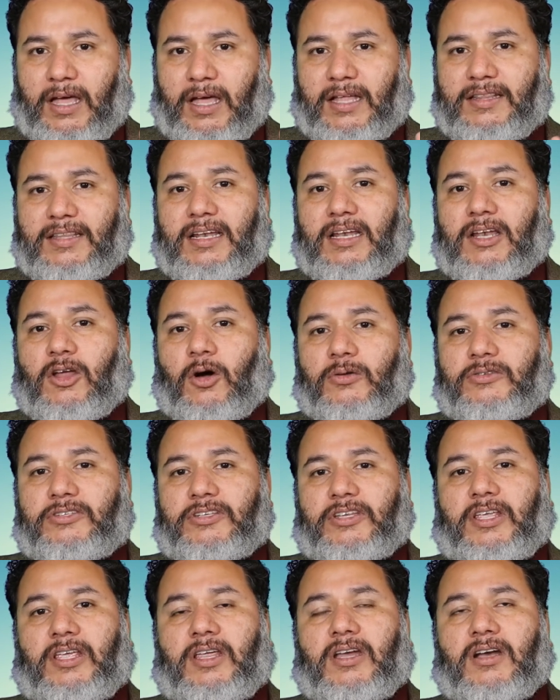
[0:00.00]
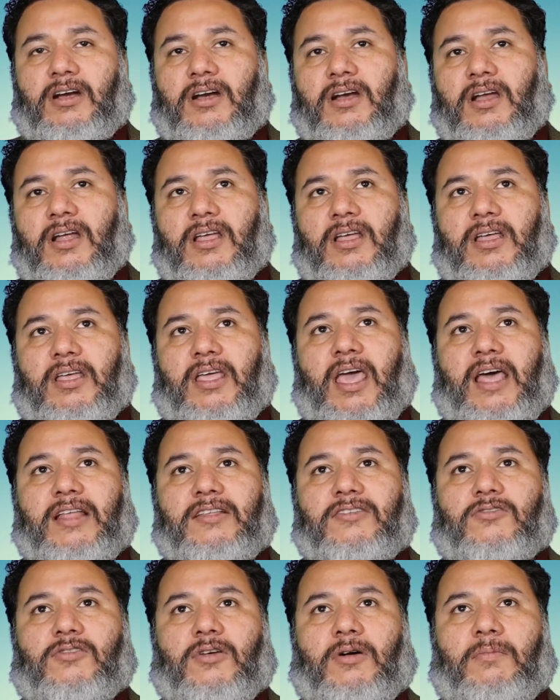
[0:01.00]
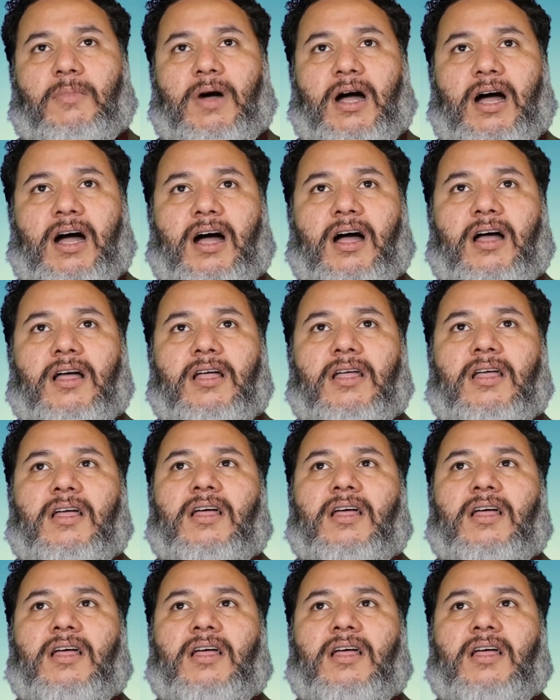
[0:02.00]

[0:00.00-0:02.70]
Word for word: Uh, the notes here, it has some uh,